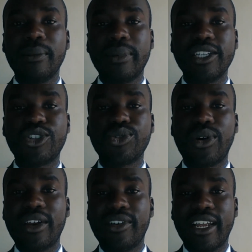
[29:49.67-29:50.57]
page
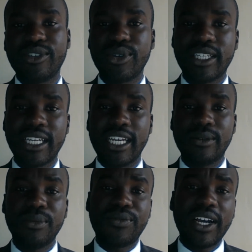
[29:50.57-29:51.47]

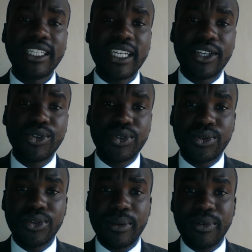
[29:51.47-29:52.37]
228. Before I take you
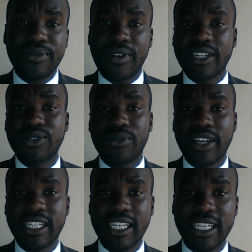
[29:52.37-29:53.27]
through the brief facts of
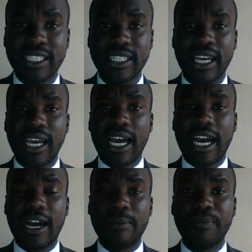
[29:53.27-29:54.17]
that case,
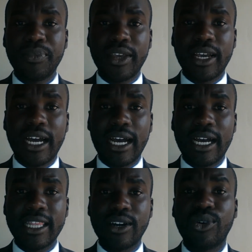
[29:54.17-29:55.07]

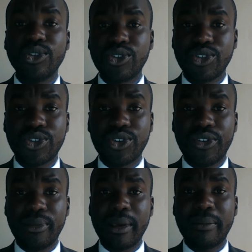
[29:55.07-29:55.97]
the Constitution,
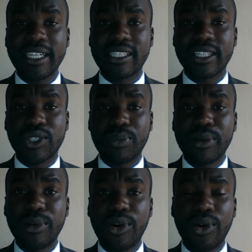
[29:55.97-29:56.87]
remember, it's the
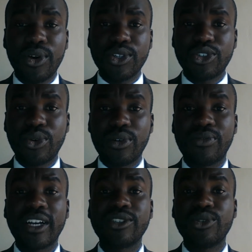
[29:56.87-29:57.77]
supreme law, so we'll
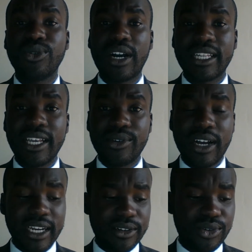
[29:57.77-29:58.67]
first look at the
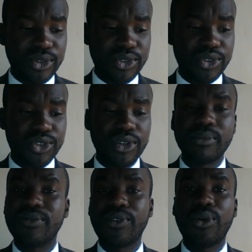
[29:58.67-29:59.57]
Ugandan Constitution
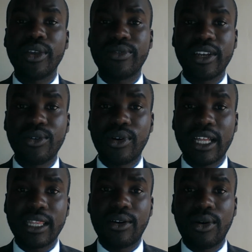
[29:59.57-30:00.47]
before we even look
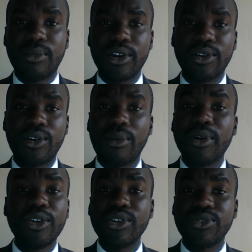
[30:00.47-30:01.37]
at the common law.
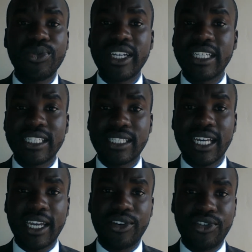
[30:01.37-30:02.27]
Common law is really
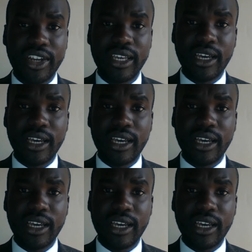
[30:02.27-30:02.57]
secondary,